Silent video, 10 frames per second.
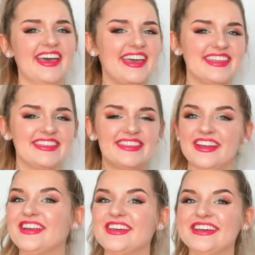And
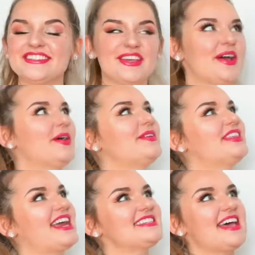there you guys go.
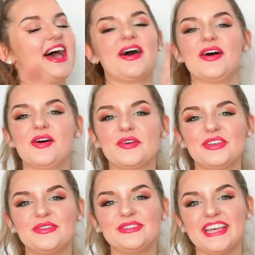That is how
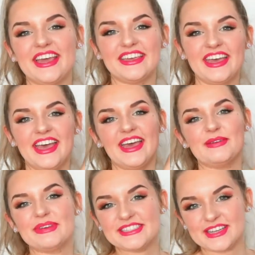you take
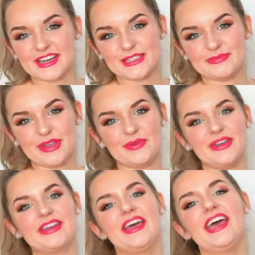a basic cosplay
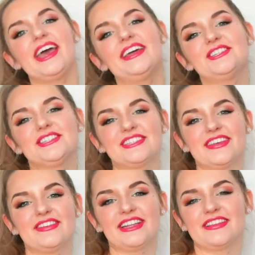wig and just
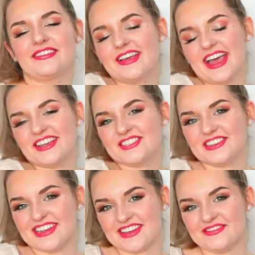give it a little
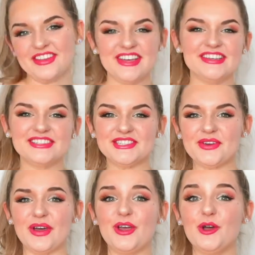extra love.
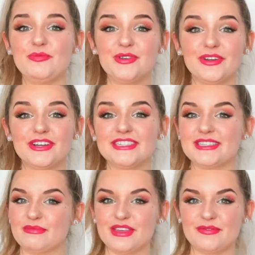So I hope you learned
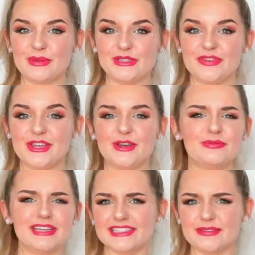something from this video.
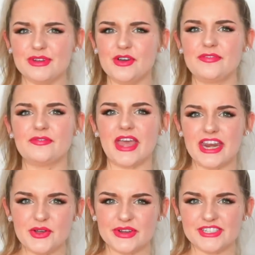Please let me know if you have
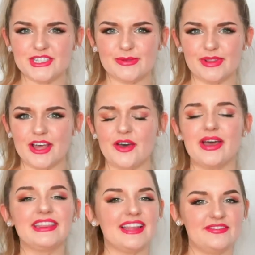any questions below.
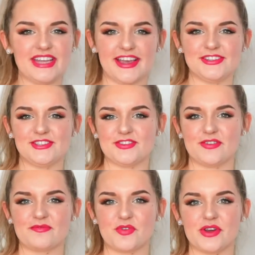I'd love to answer
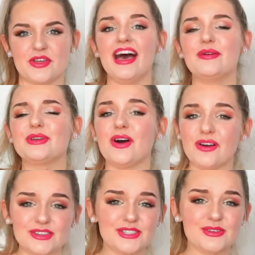them for you. I would
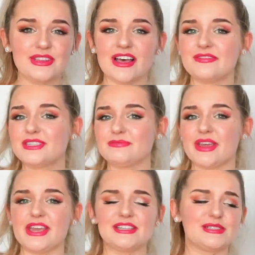also love to
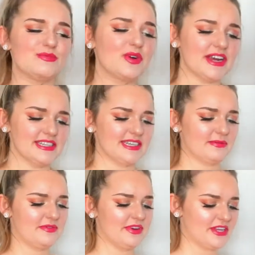make some more
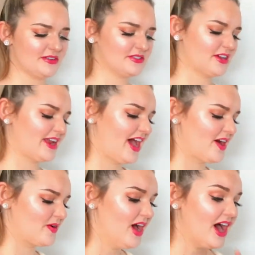in-depth videos on
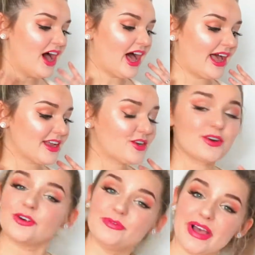how I
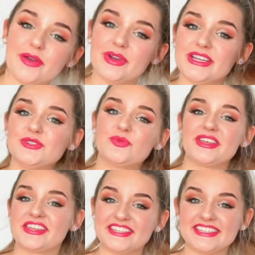curl my wigs
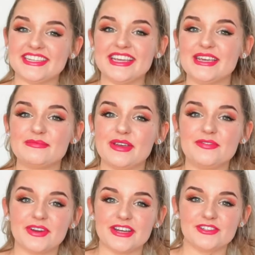with steam
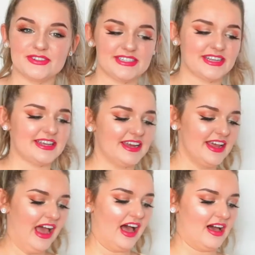if you're interested,
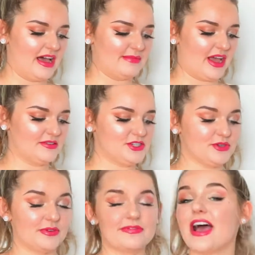how
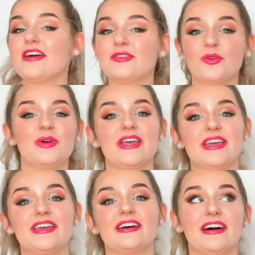to revive a
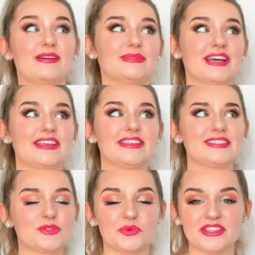wig like
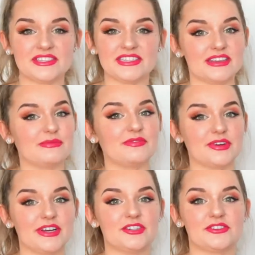this with steam if
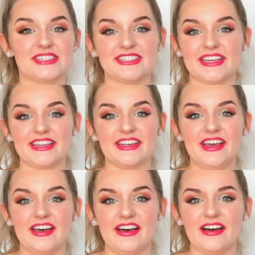you're interested.
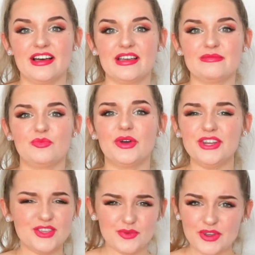What
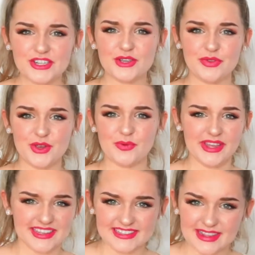do you want to do with your
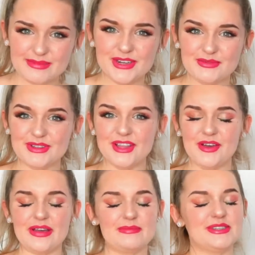wigs? Let me know
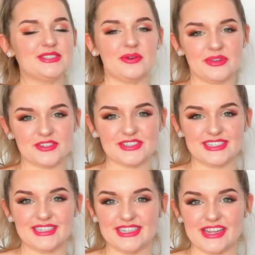below. I'd be so
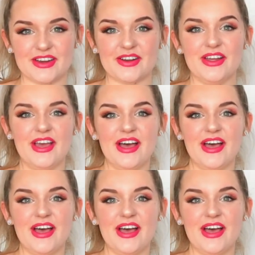interested to hear